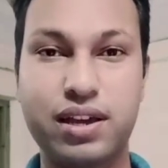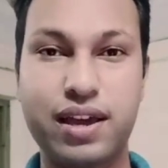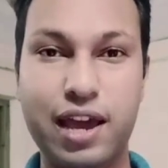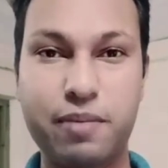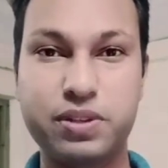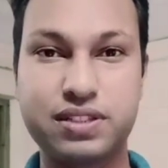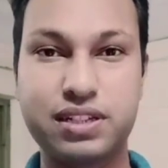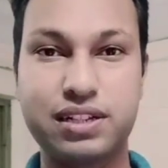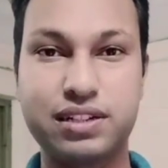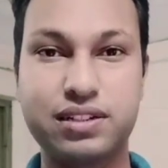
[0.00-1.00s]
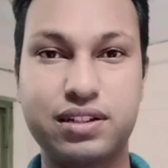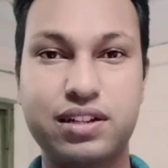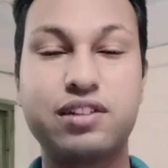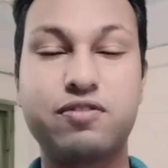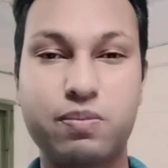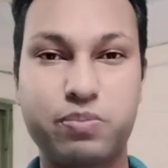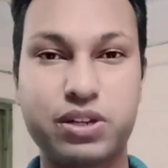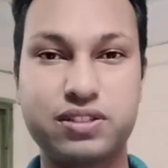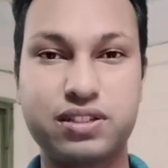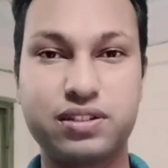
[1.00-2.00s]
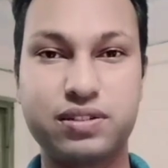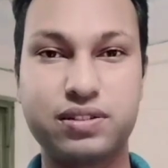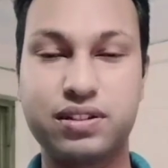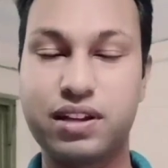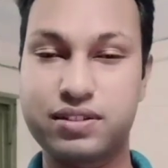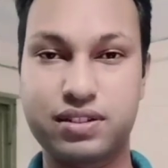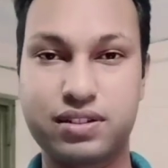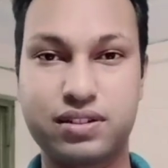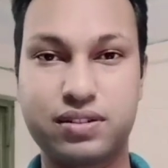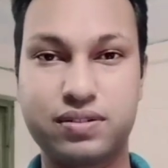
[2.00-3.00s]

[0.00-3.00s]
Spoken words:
ampicillin, rifampicin, etc.